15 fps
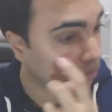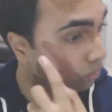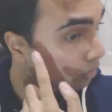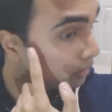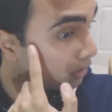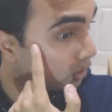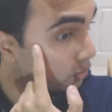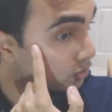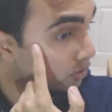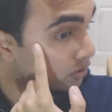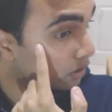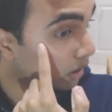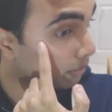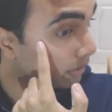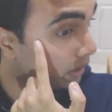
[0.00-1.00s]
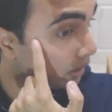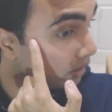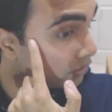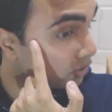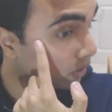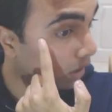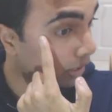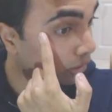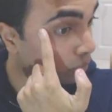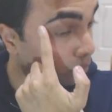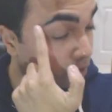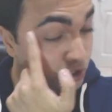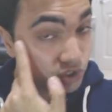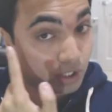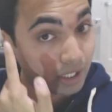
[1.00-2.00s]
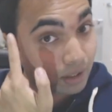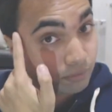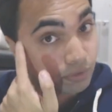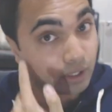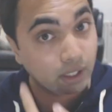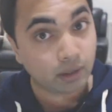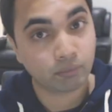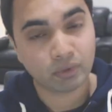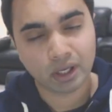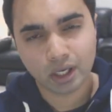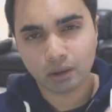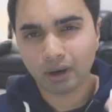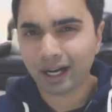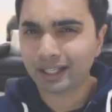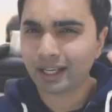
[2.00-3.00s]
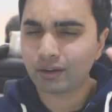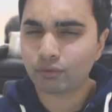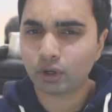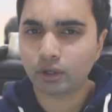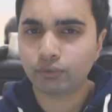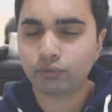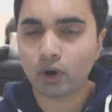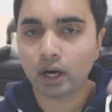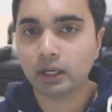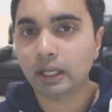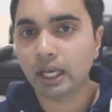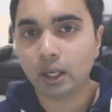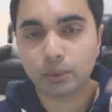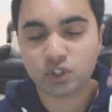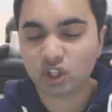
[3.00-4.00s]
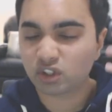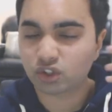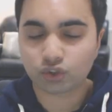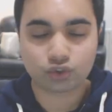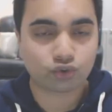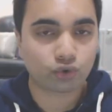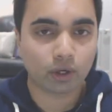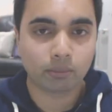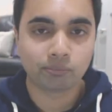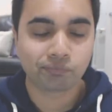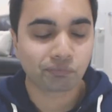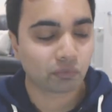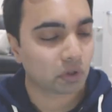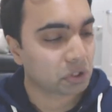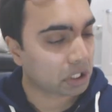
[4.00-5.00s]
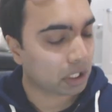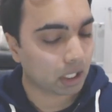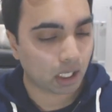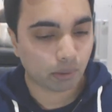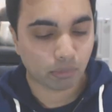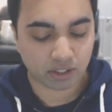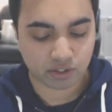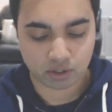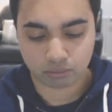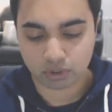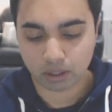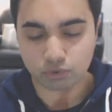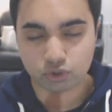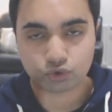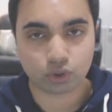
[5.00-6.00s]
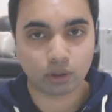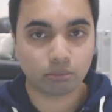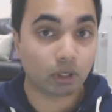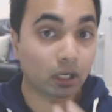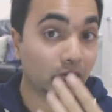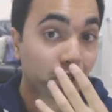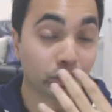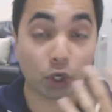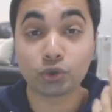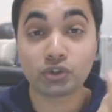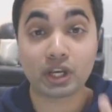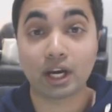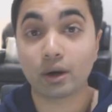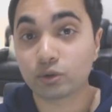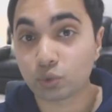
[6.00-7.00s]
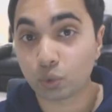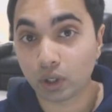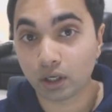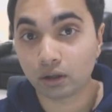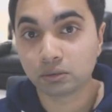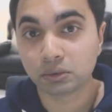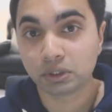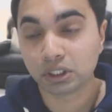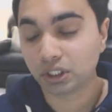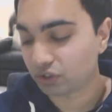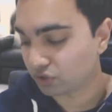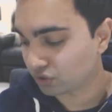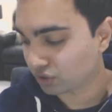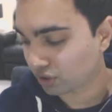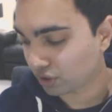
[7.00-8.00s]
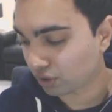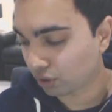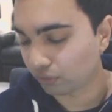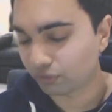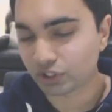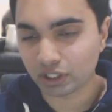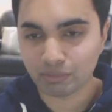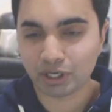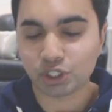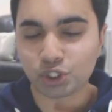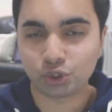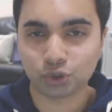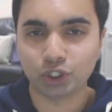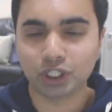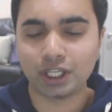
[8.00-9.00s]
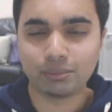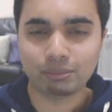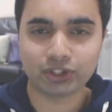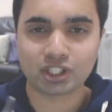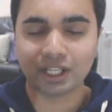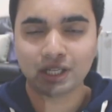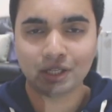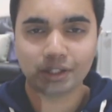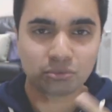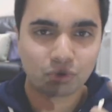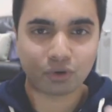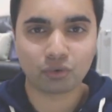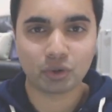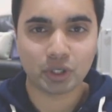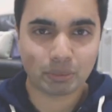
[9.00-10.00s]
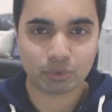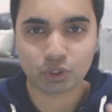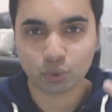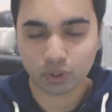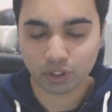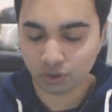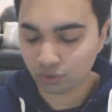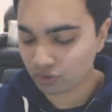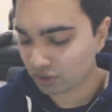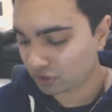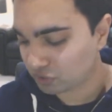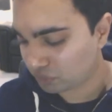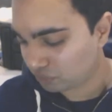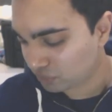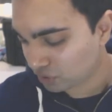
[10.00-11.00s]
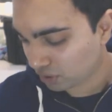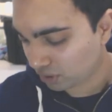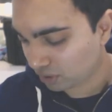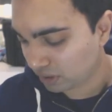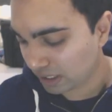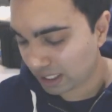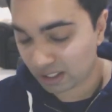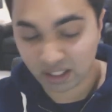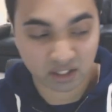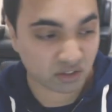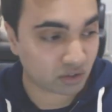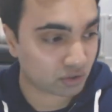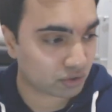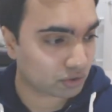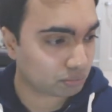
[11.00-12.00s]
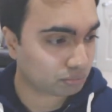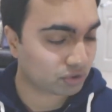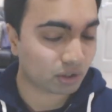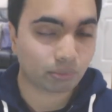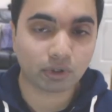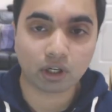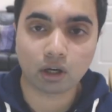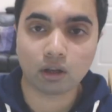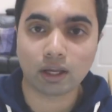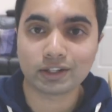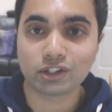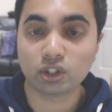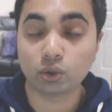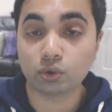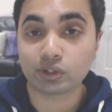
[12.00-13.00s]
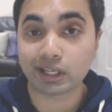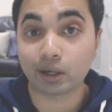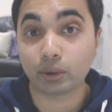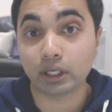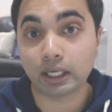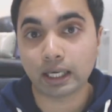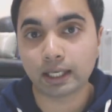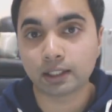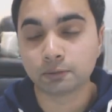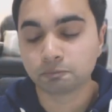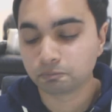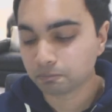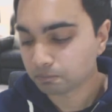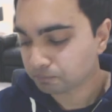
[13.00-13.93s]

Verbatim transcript: or you know just up here so I don't want to shave there I get very fine hair which I just trim um, I sometimes trim uh, nose hair as well so obviously make sure you keep this clean in between uses so yeah that's just something I like to use now and again